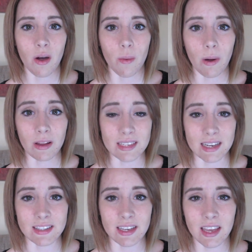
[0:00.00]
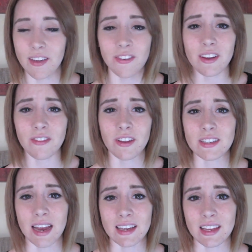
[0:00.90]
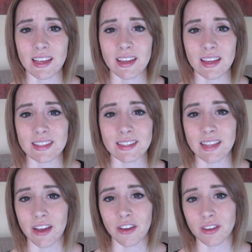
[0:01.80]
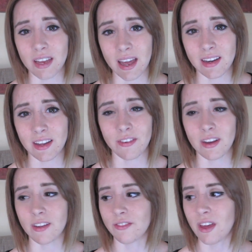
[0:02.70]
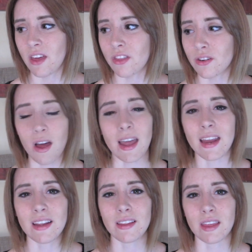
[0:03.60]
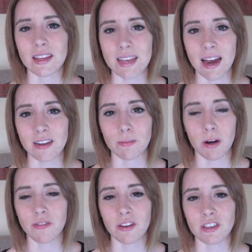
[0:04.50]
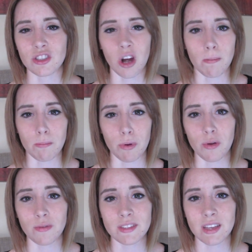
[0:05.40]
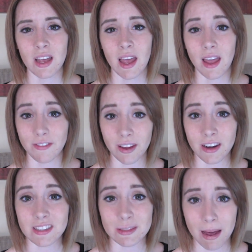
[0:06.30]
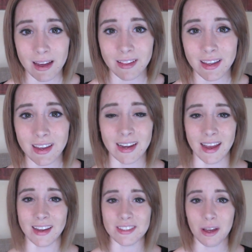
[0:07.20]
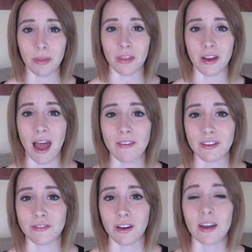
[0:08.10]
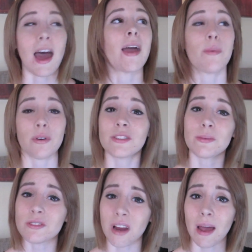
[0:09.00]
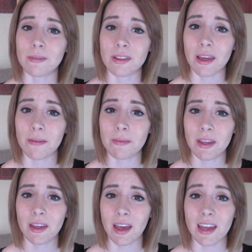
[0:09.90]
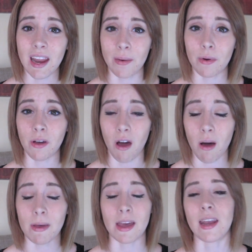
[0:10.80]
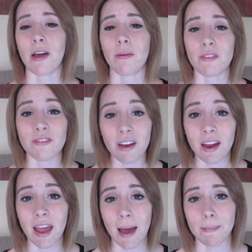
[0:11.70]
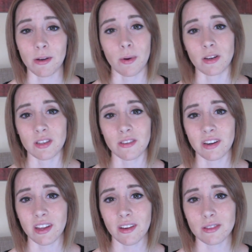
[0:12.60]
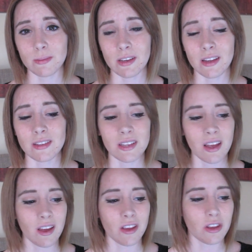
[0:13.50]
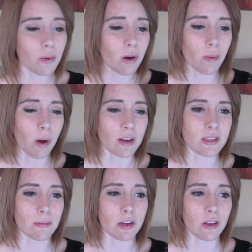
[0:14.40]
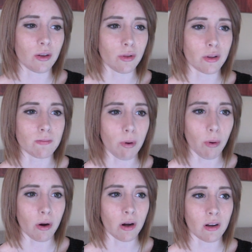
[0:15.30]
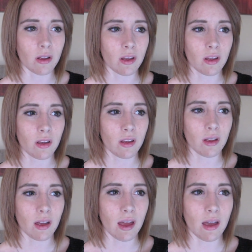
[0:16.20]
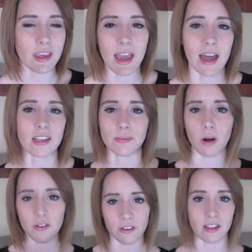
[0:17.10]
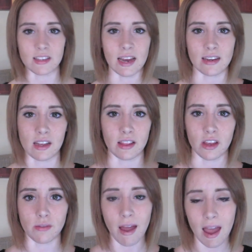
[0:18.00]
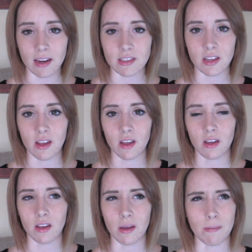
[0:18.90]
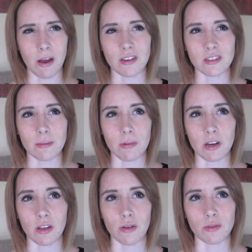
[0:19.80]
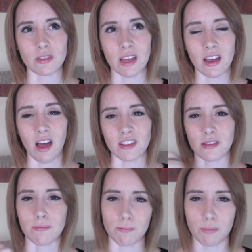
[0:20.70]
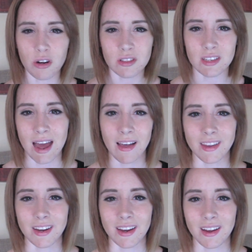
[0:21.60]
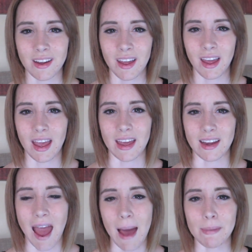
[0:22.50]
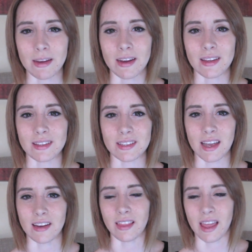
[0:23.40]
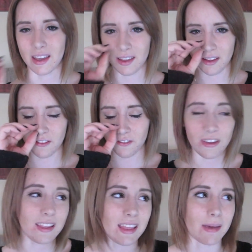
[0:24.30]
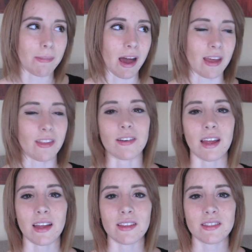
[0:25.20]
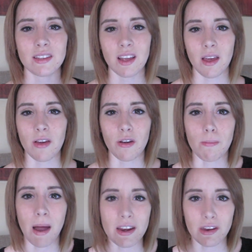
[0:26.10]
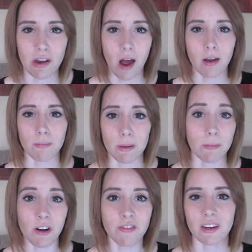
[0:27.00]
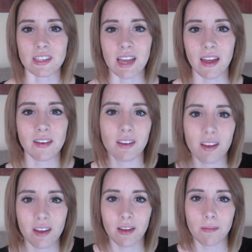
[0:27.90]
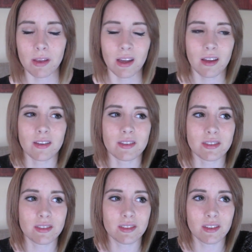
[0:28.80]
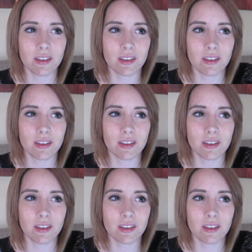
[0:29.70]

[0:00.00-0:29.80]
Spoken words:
while dancing, even if their technique isn't that good yet, even if they're not hitting the exact perfect sharp moves, if they're smiling and I can tell that they're having fun, I will subscribe to them and I will comment and I will be very happy to watch their videos, because you don't want to watch somebody who looks bored yet is perfectly technically correct compared to somebody who's got some personality and happiness and like feeling behind their dance who might not be perfect yet, because